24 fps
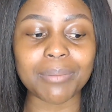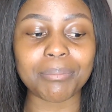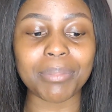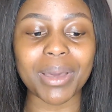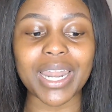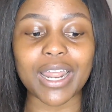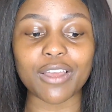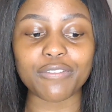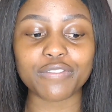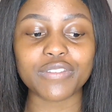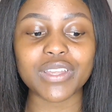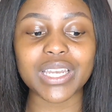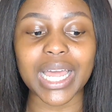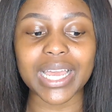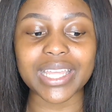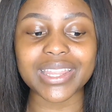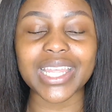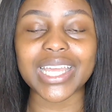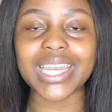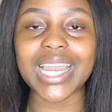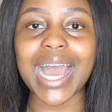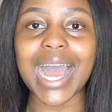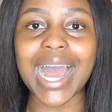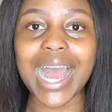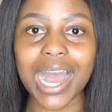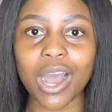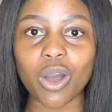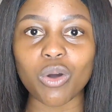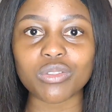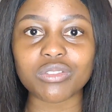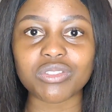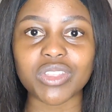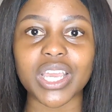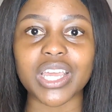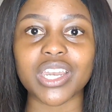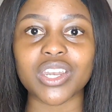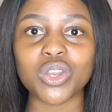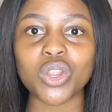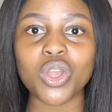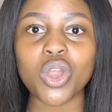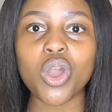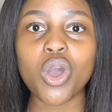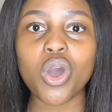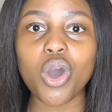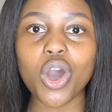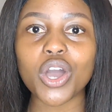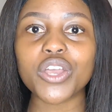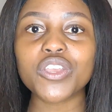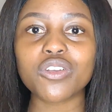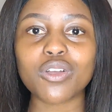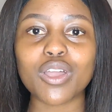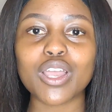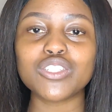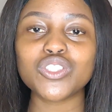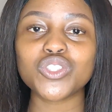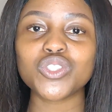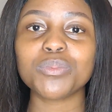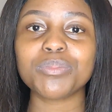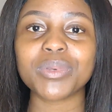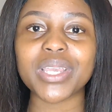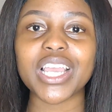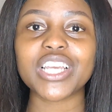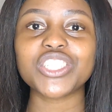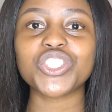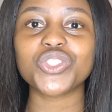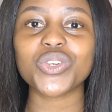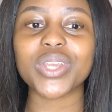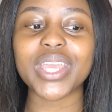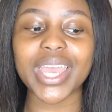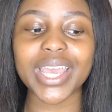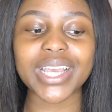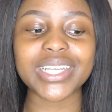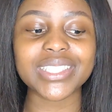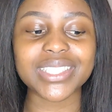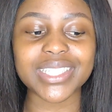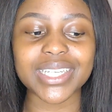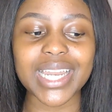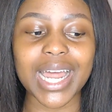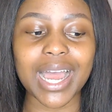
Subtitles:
but I feel like then how then are you going to be educated?